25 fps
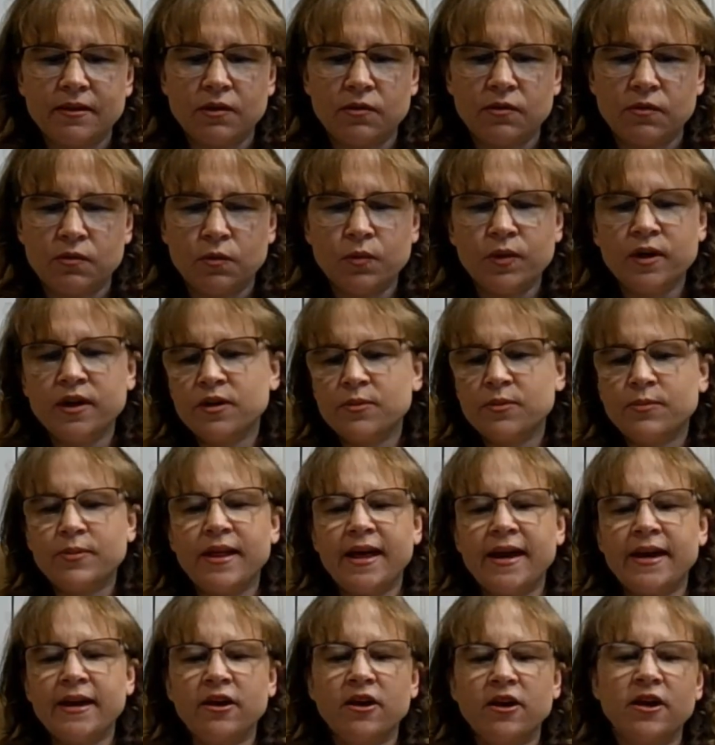when you're
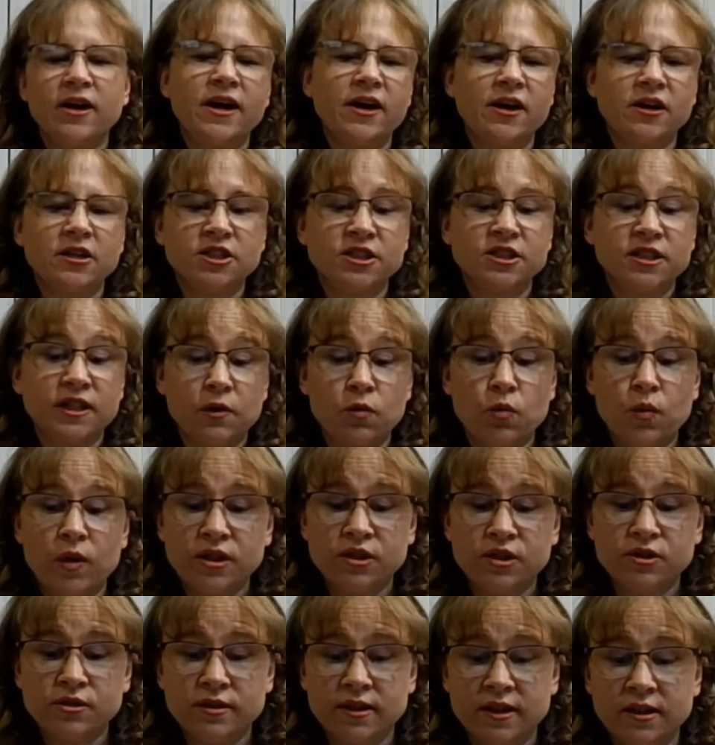planning your characters, like what
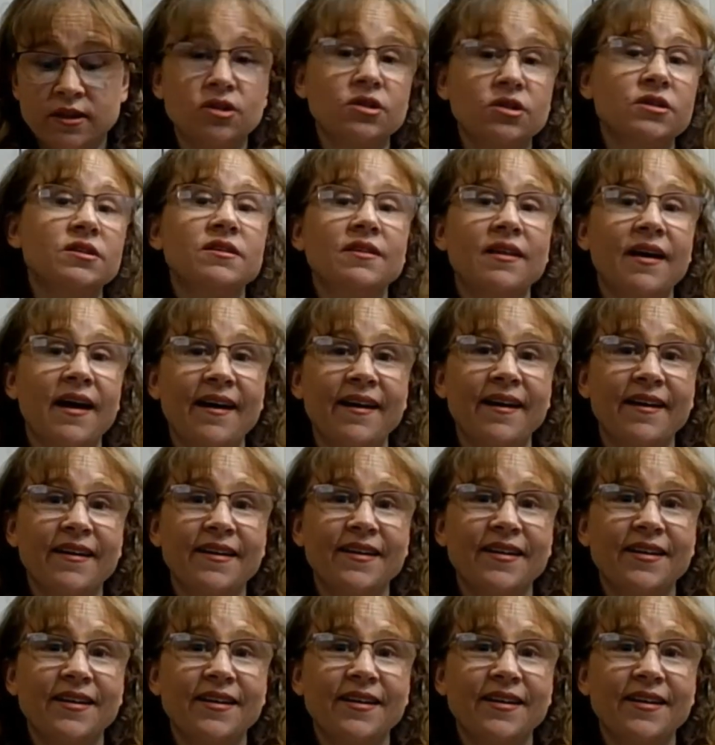do they look like?